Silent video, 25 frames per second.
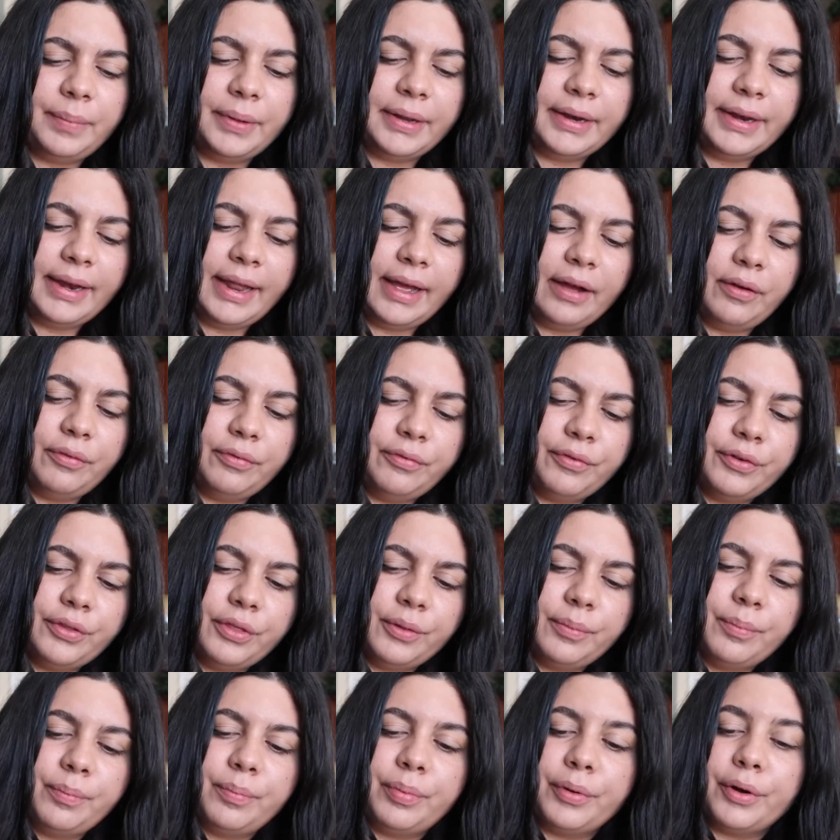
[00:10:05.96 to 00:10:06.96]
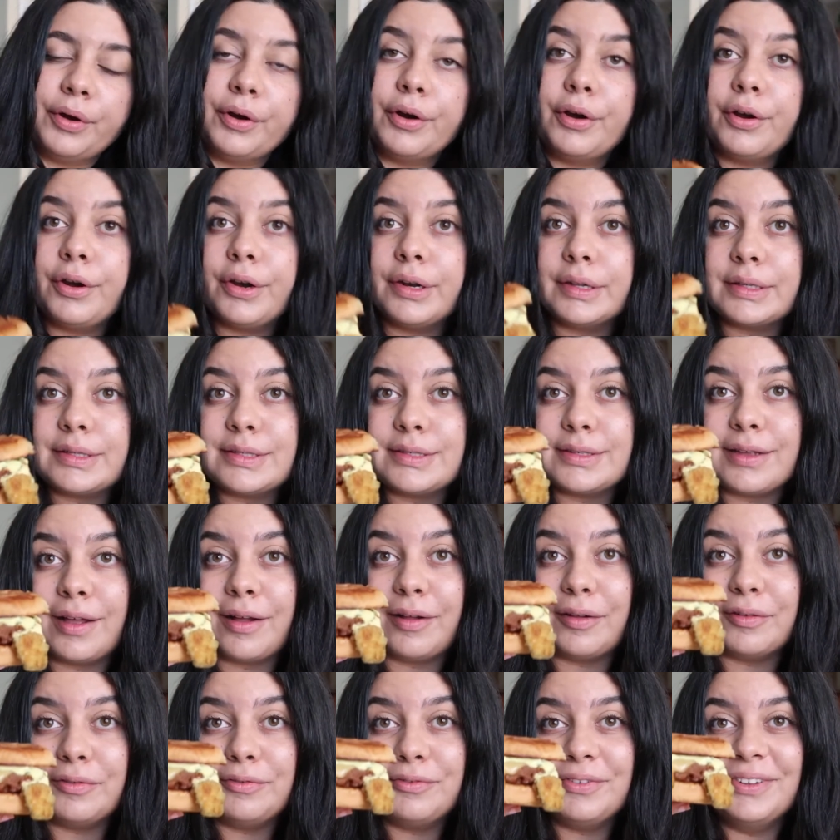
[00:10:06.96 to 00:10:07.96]
But now for the burger
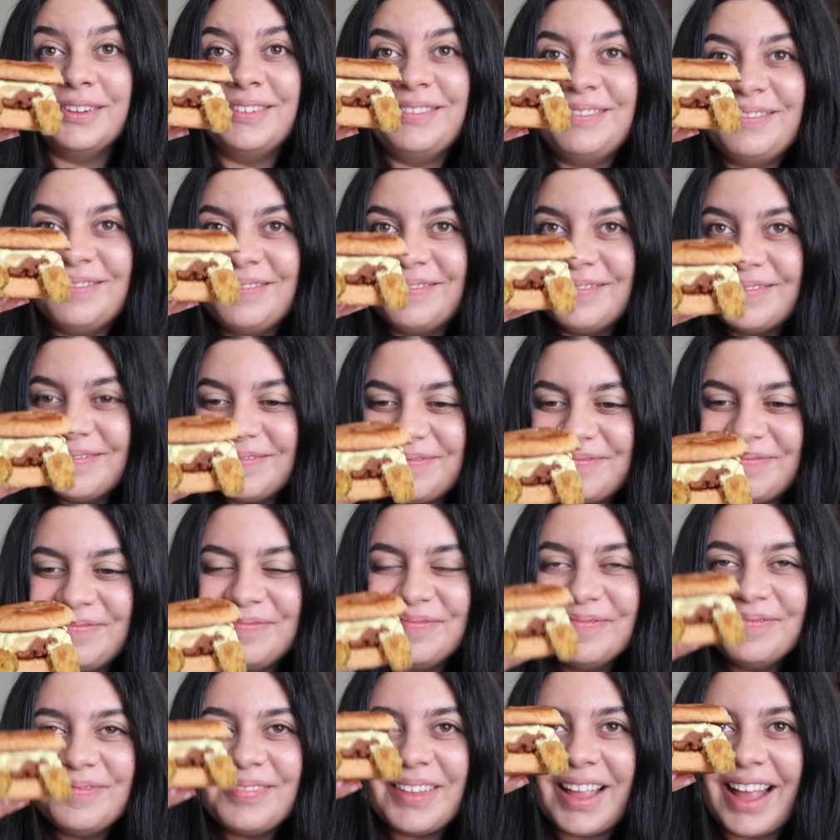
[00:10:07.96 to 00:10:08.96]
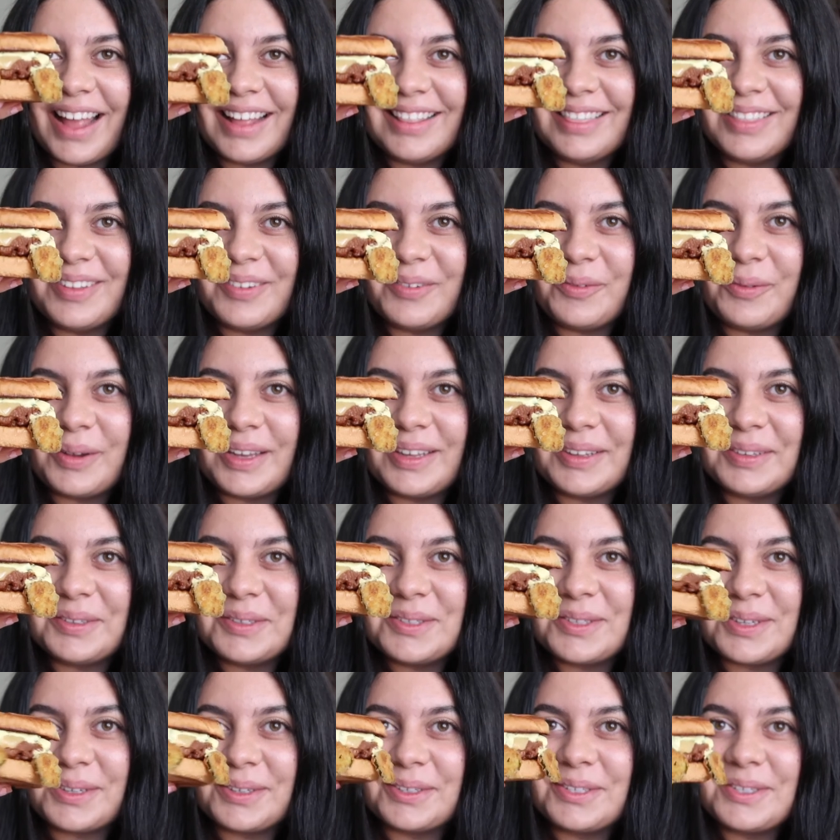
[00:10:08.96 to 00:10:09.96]
itself, and the
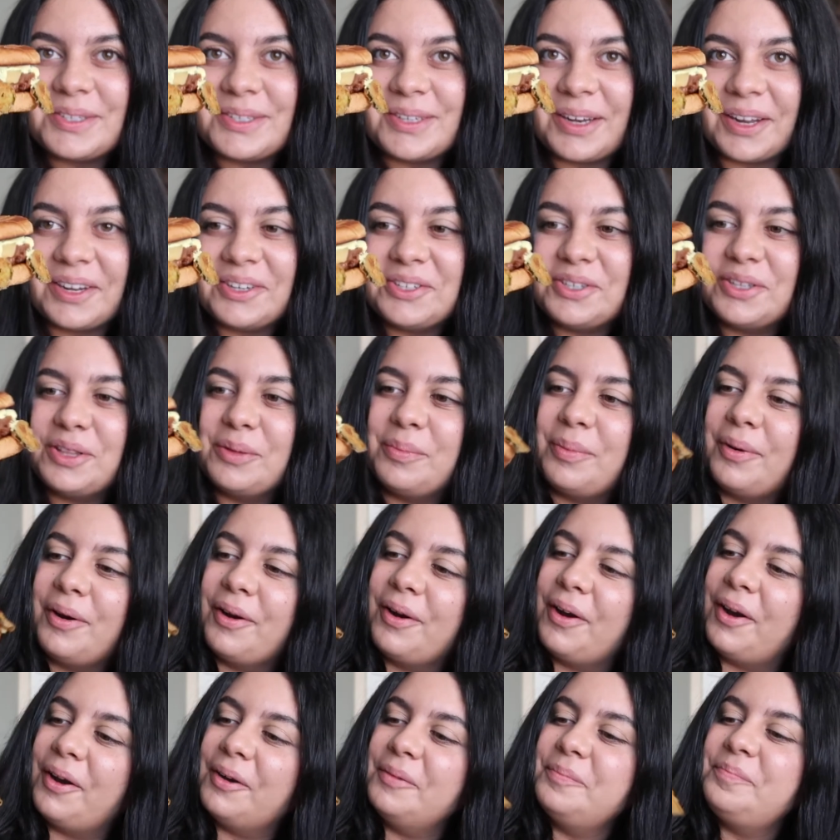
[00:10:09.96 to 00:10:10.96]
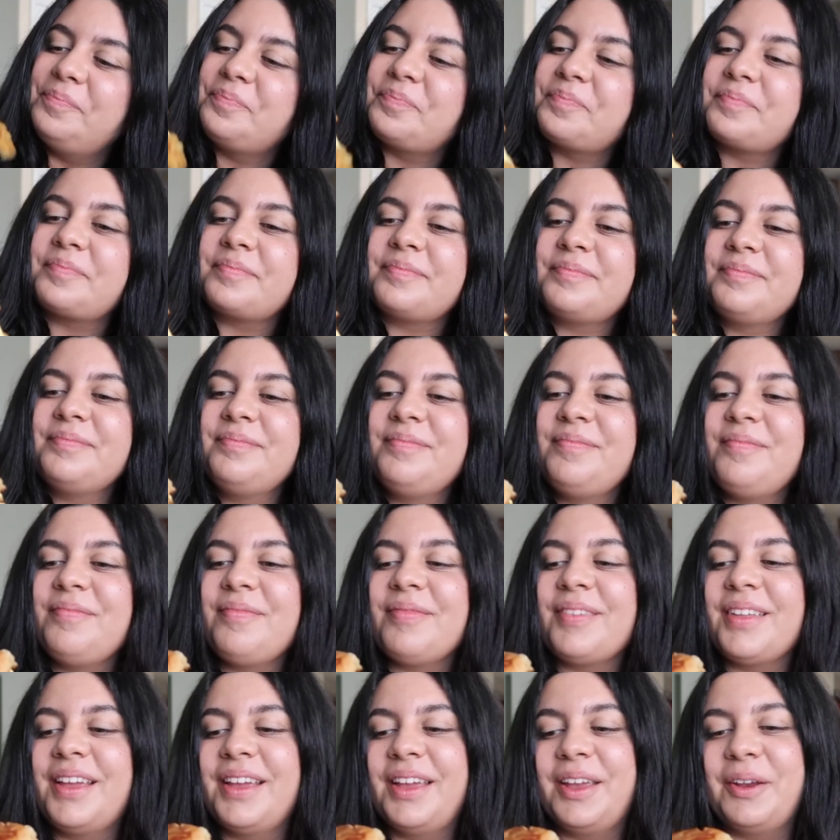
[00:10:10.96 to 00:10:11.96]
wheels are stuck to the burger.
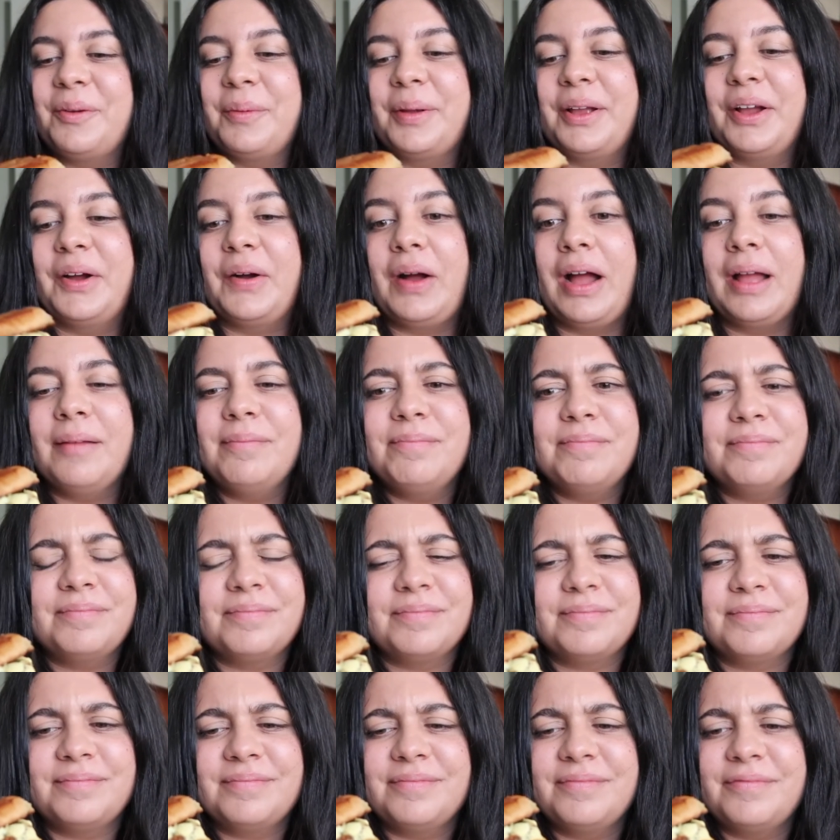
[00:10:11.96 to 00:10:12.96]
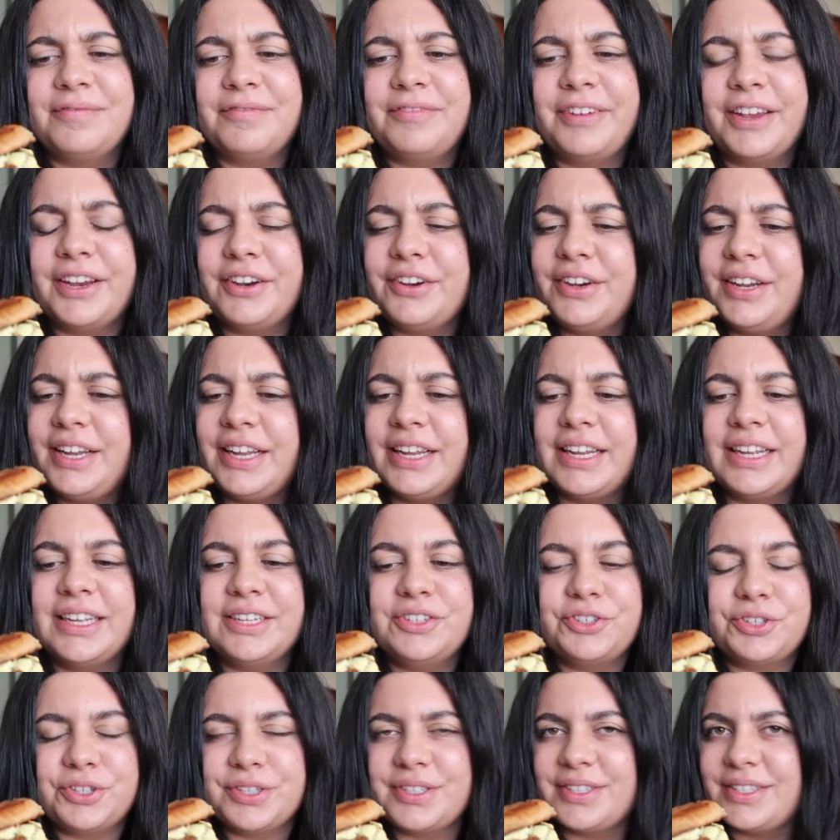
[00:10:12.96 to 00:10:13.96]
Here we go. I'm very
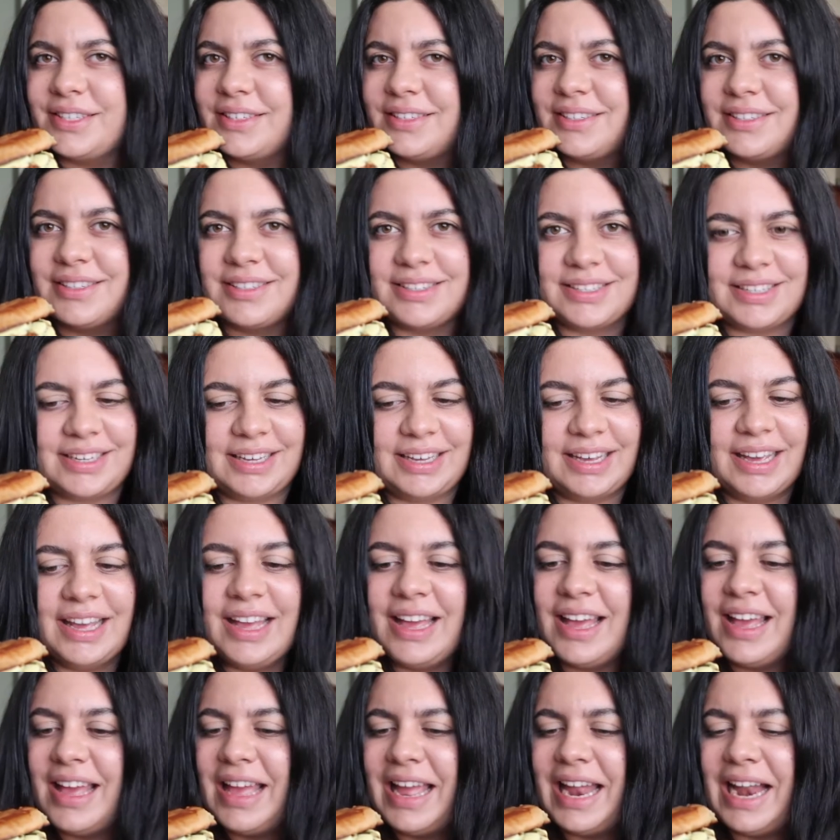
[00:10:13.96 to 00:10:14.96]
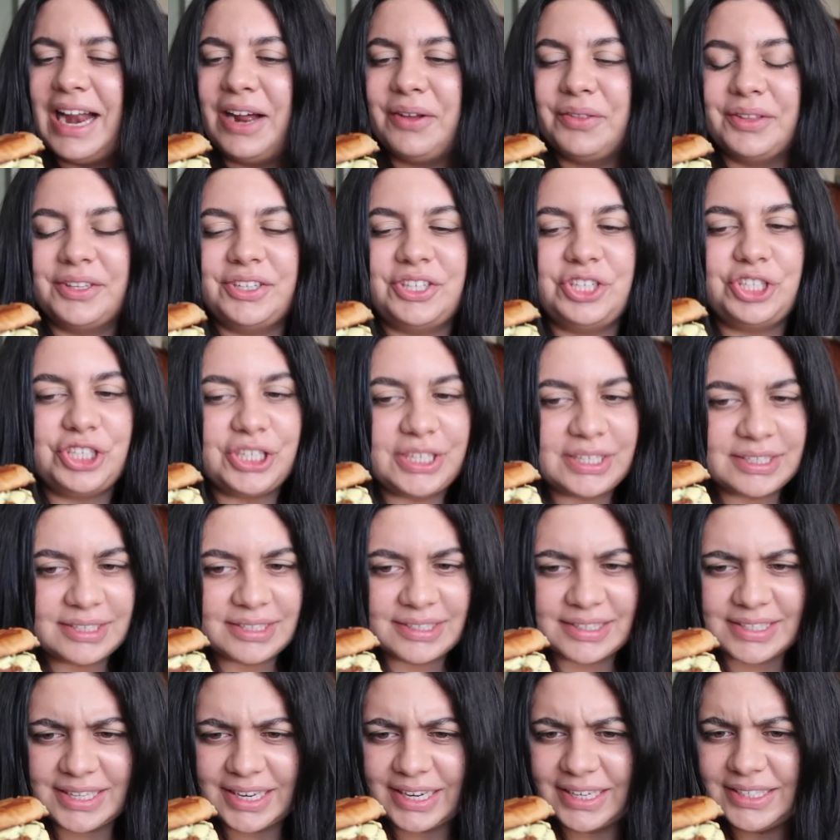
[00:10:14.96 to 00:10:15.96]
interested to see how the cheese
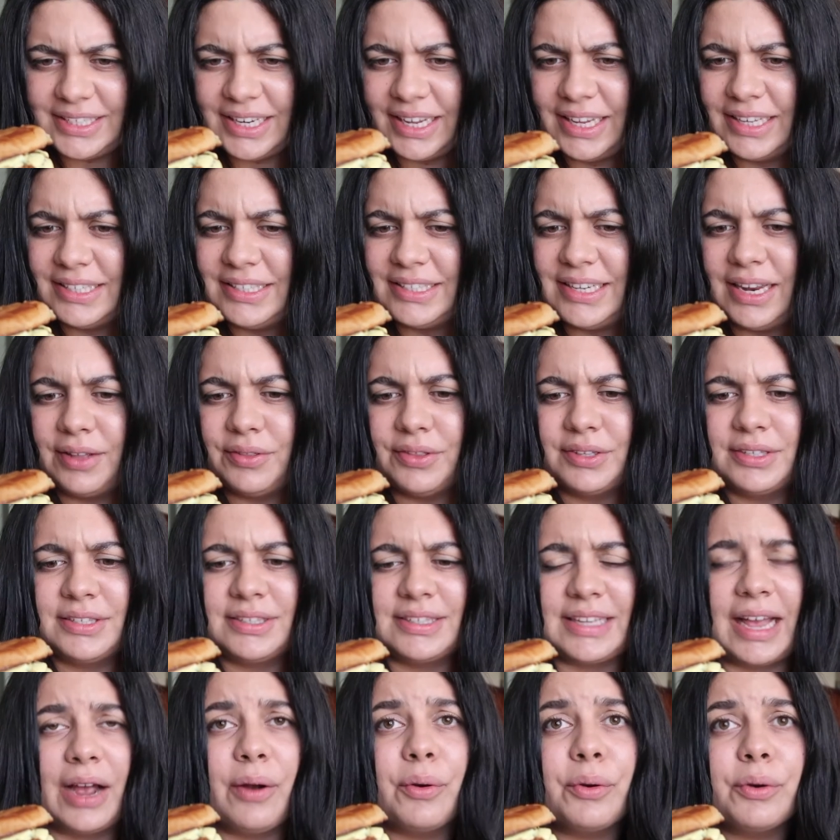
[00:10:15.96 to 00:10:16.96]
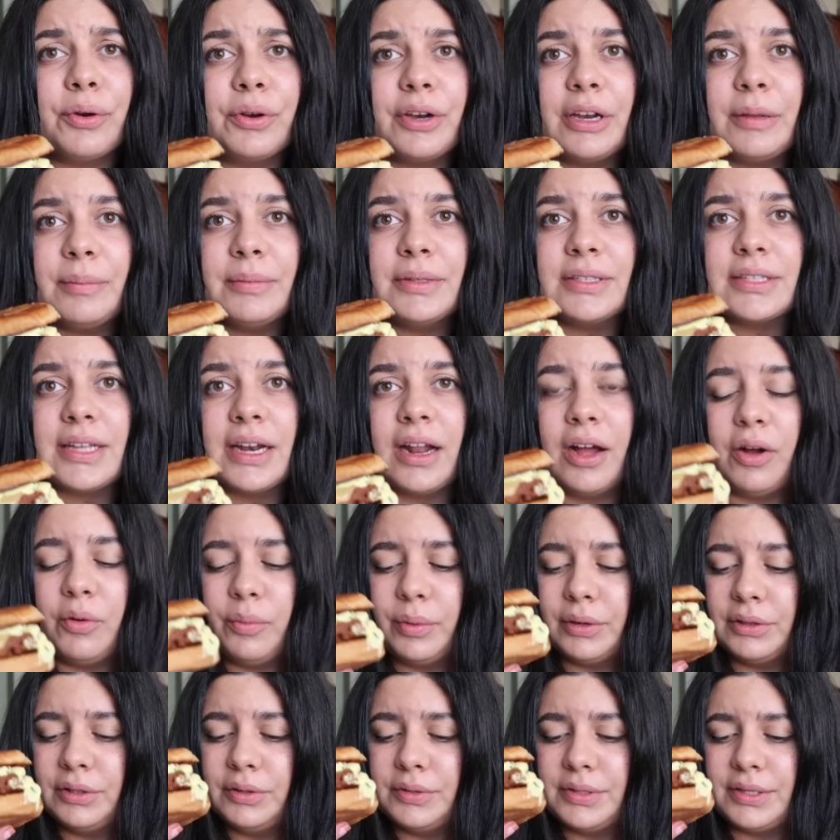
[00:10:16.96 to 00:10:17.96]
is gonna taste, how the sour cream is gonna, oh,
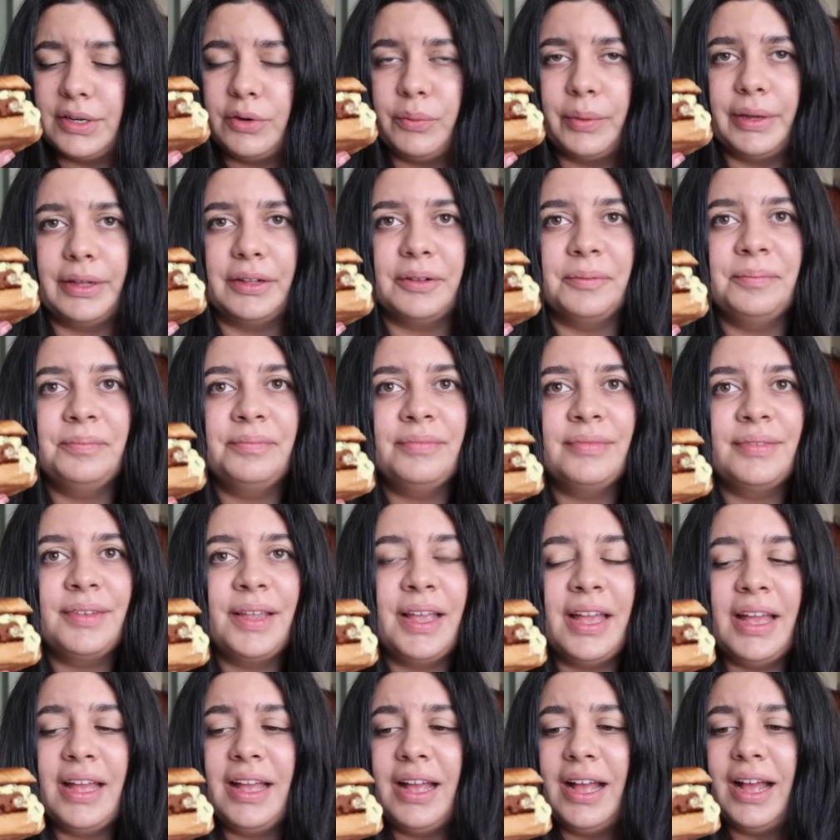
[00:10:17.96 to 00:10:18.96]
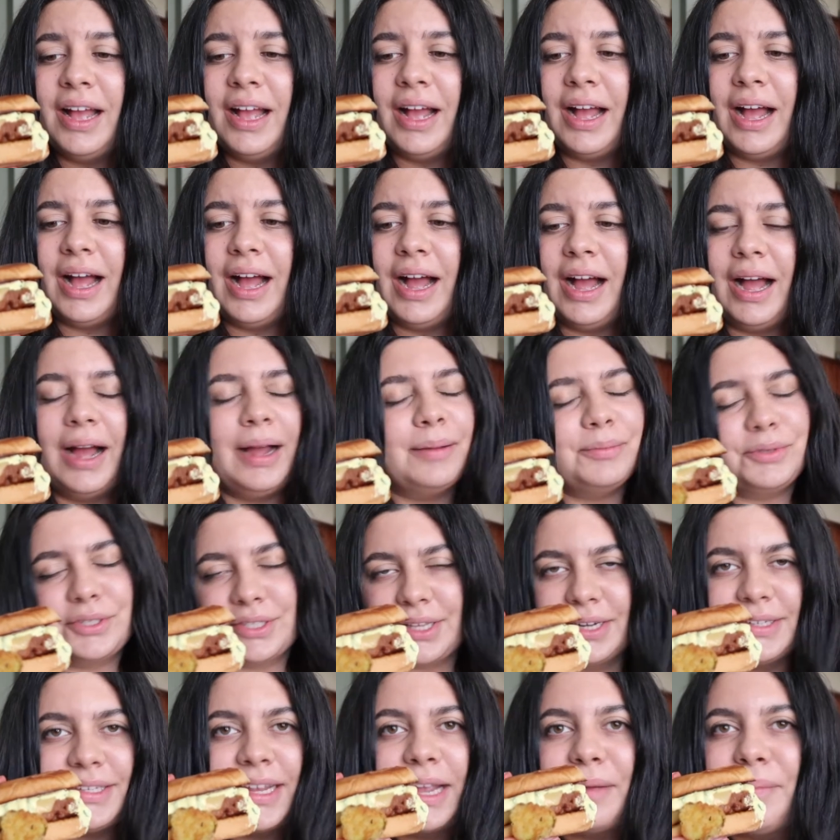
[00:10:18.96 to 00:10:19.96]
we're losing a wheel. I'm
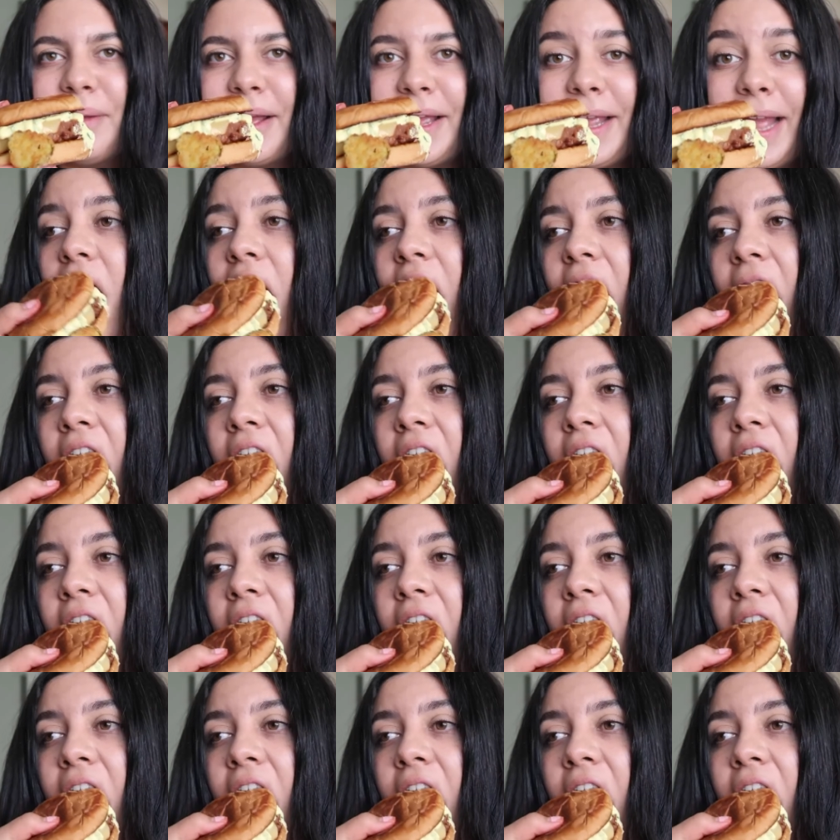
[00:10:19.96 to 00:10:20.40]
just gonna take a bite.